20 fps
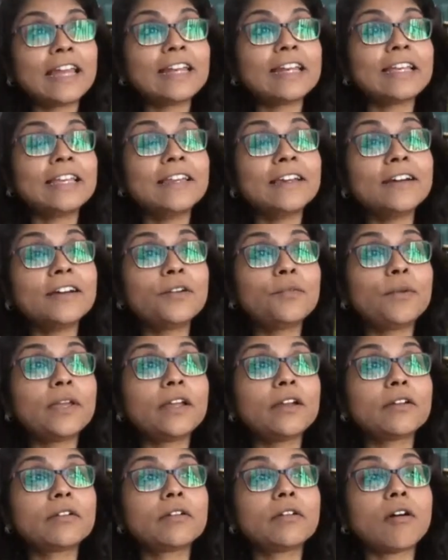And
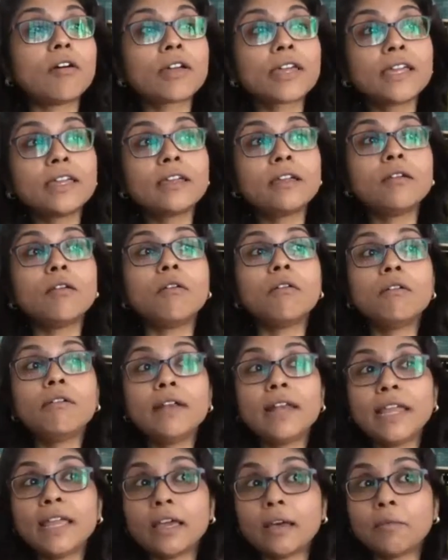here we are talking
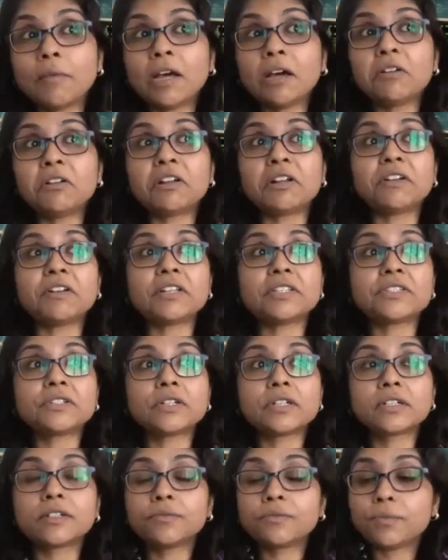only about a
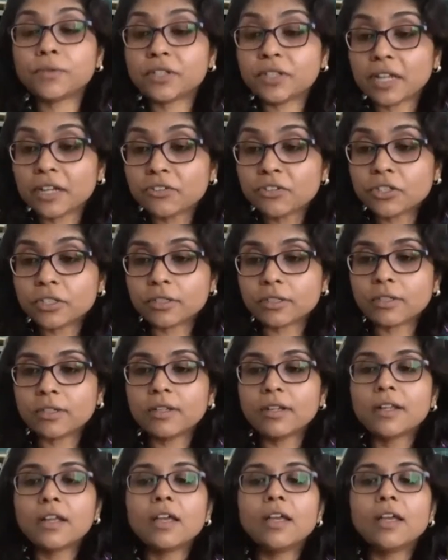restrictive potential